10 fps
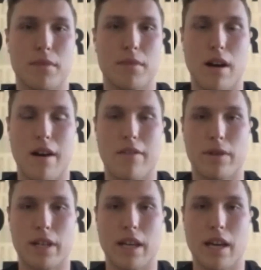however
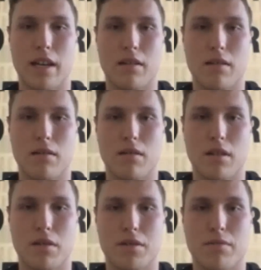we can,
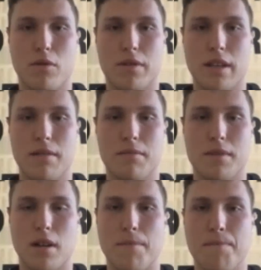and support them.
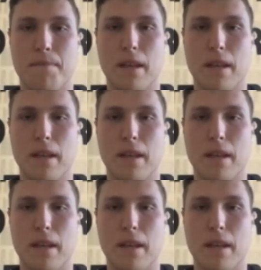So